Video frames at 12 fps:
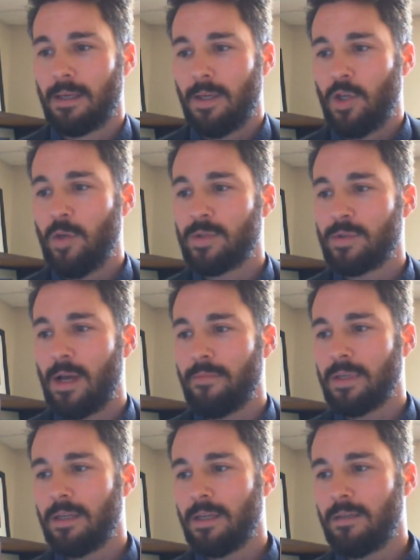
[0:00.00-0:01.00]
Human
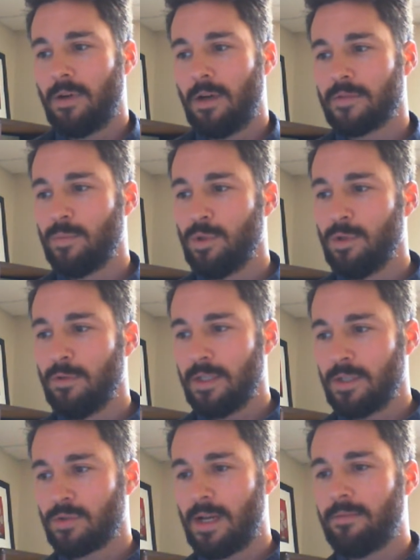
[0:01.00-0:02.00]
trafficking involves
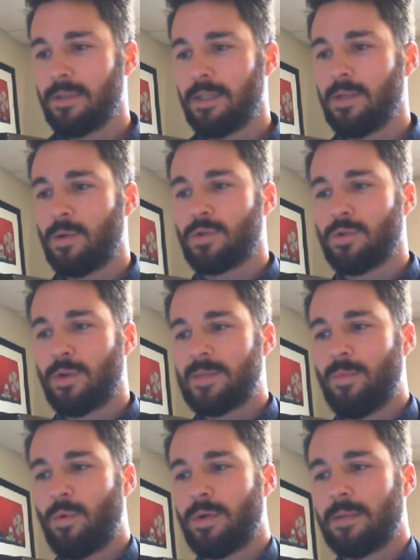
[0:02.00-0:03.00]
moving, traveling, or
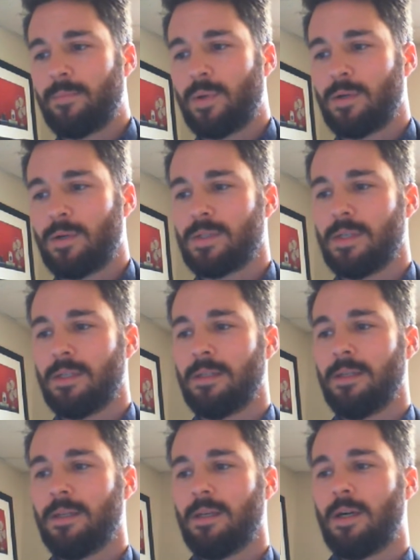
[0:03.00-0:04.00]
transporting a
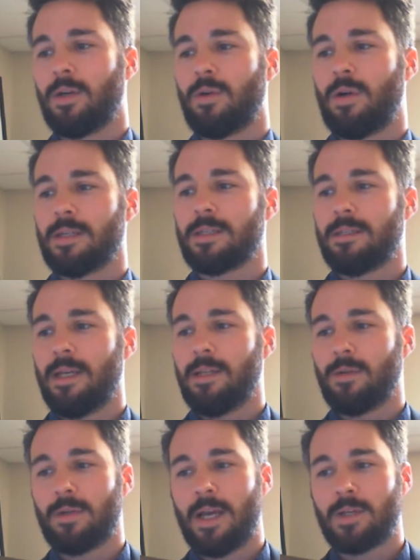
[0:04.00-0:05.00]
person across state
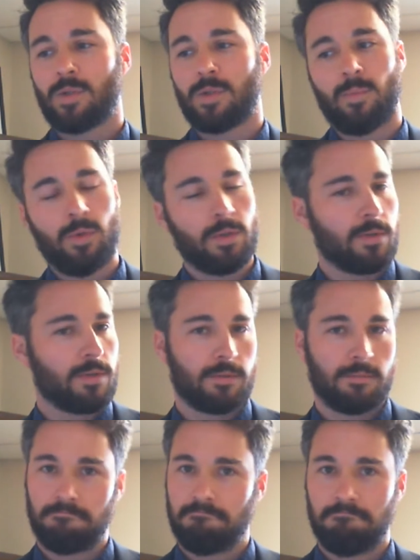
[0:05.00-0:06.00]
or national
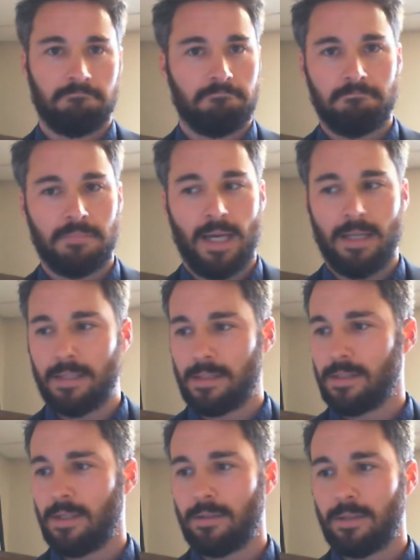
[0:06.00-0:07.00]
borders. Not
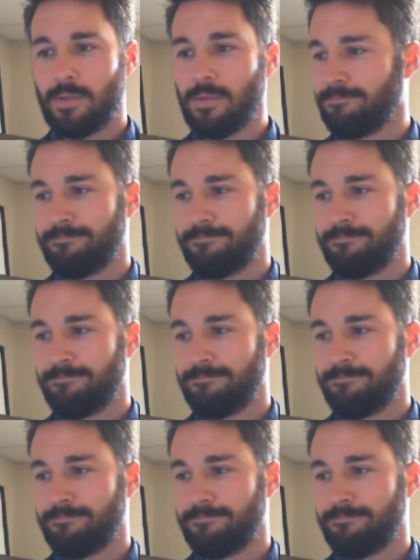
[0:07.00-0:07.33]
necessarily true.